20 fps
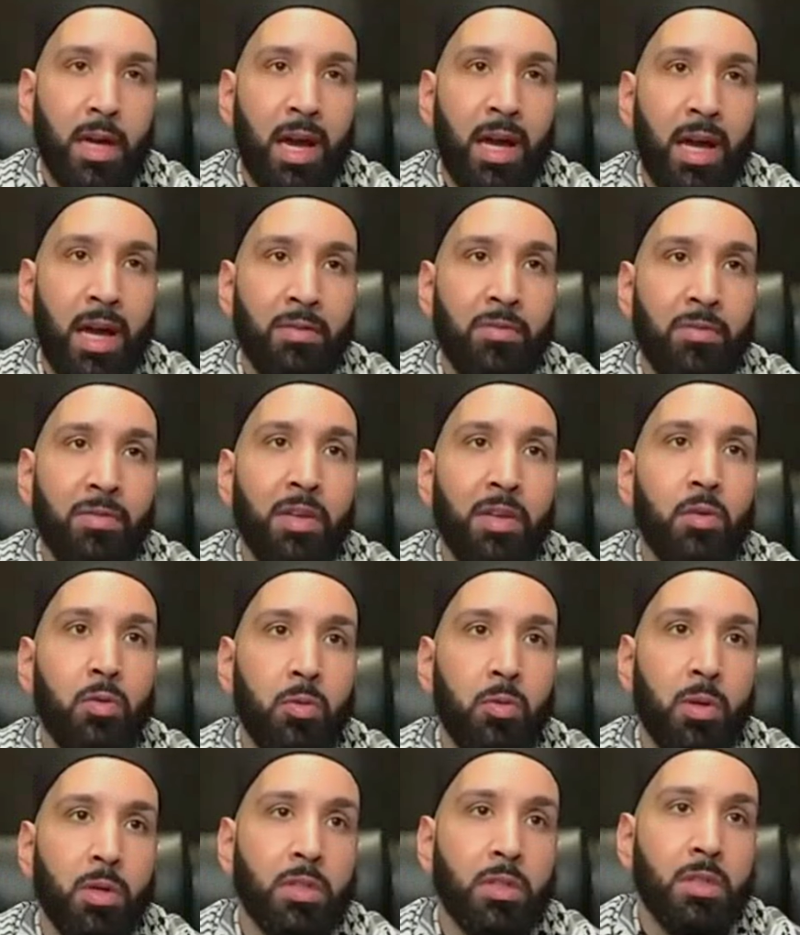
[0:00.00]

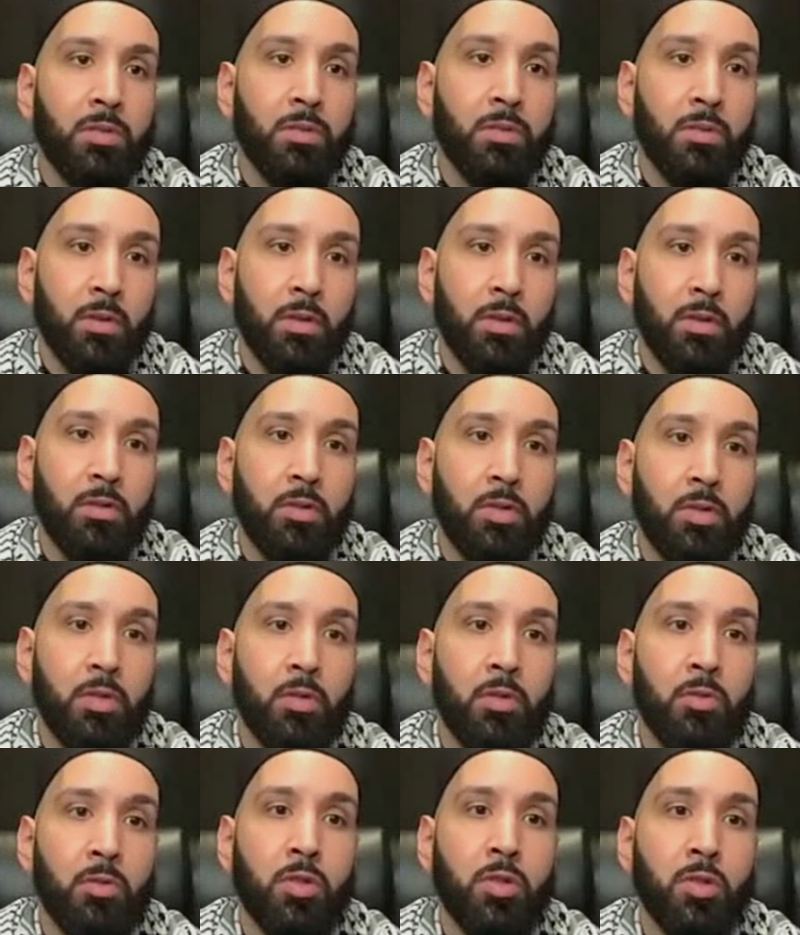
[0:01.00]
feel worse for those
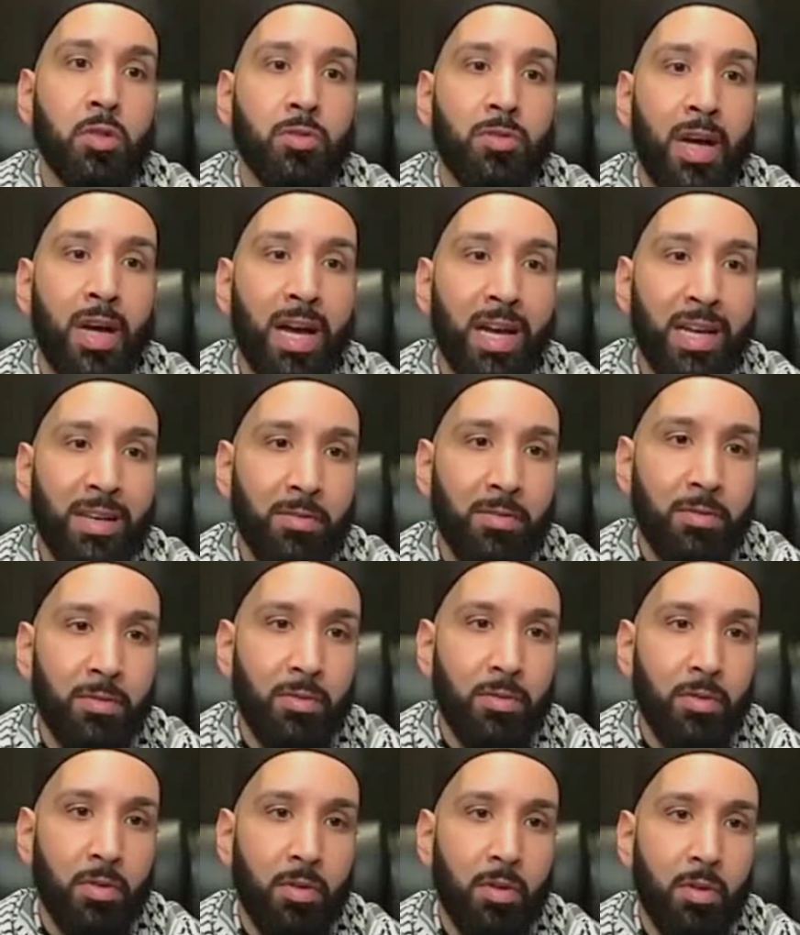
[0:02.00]
who
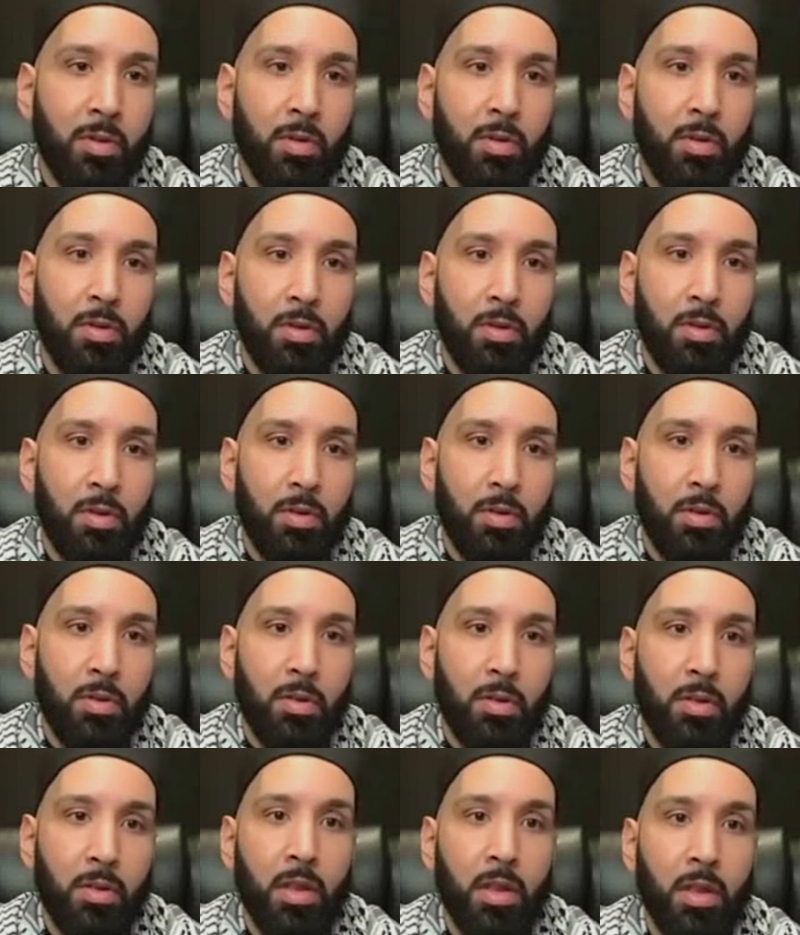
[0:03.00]
survive
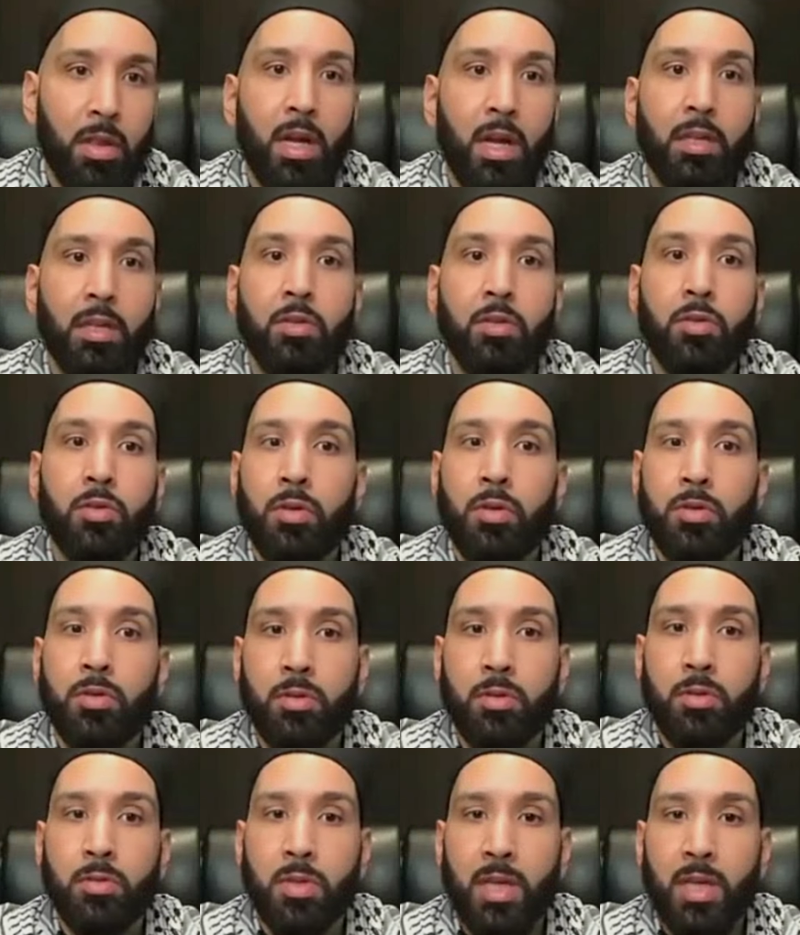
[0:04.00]
than I do
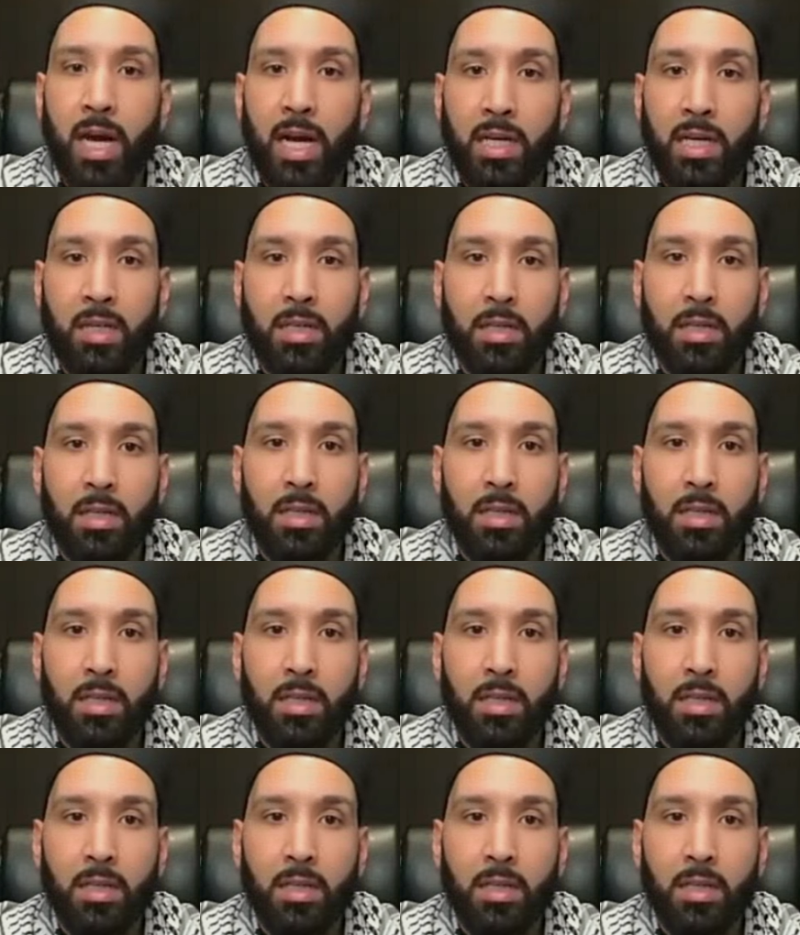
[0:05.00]
those who die.